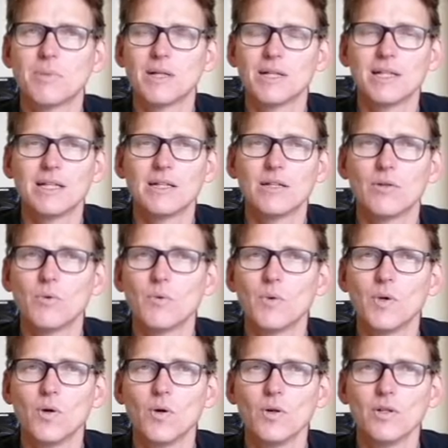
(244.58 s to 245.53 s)
but
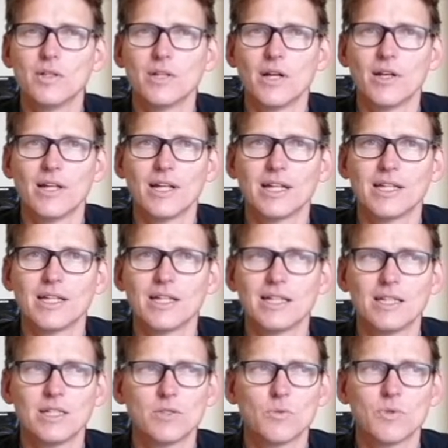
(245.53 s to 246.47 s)
we all know that it
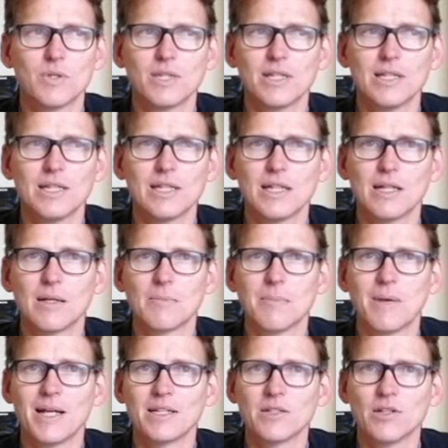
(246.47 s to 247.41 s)
is within a
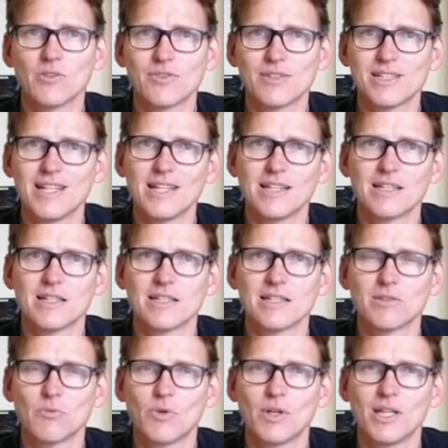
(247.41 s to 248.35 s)
matter of
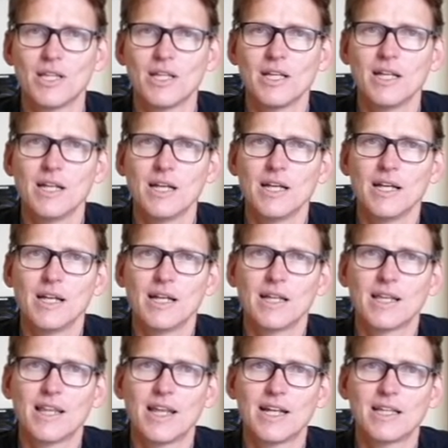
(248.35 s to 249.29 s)
seconds when
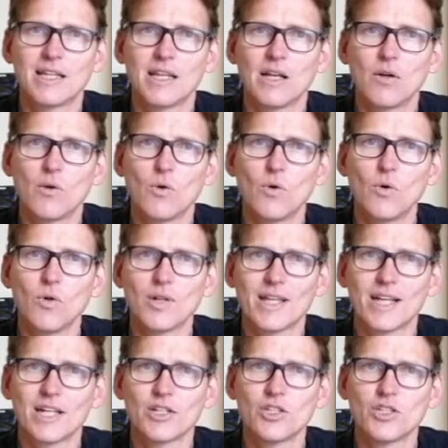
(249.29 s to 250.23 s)
that all
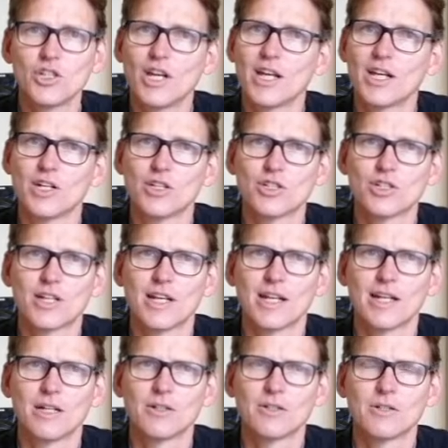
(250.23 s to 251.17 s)
can change
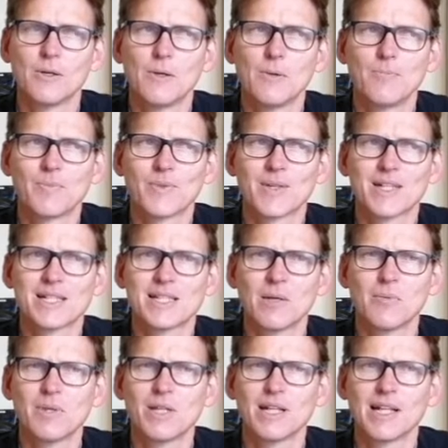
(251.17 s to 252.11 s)
and
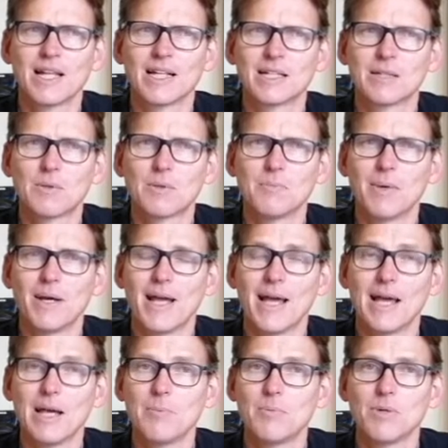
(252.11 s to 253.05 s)
something that may
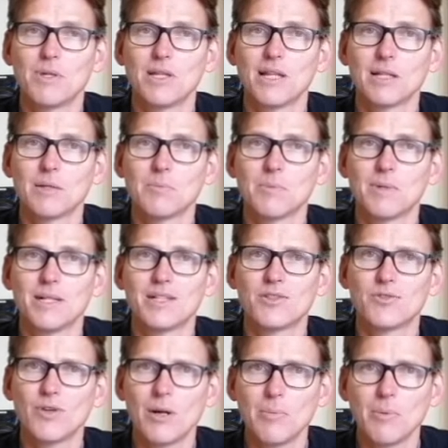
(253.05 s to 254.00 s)
happen that may
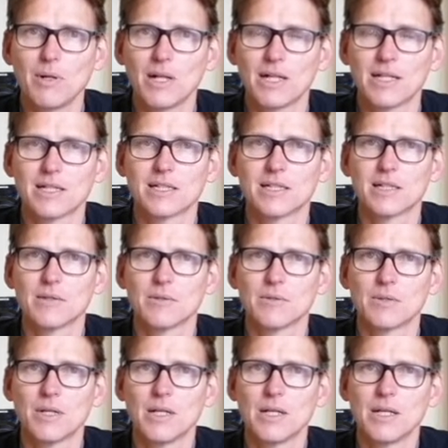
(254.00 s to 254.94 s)
trouble us
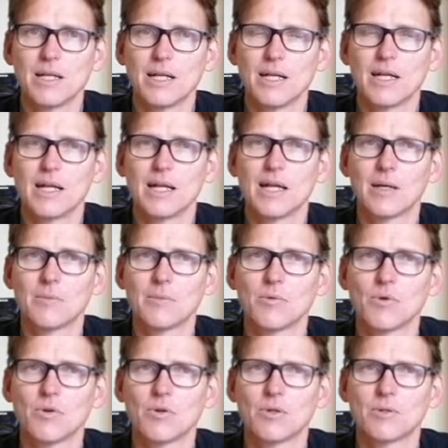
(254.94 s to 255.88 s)
and
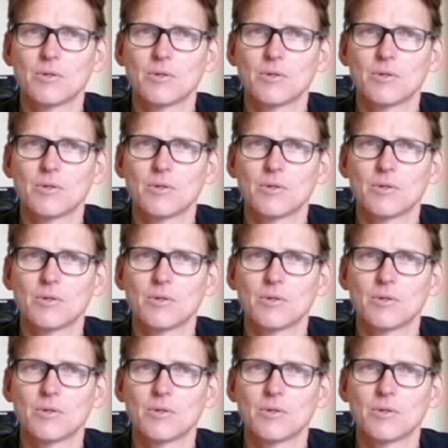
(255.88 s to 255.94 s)
um,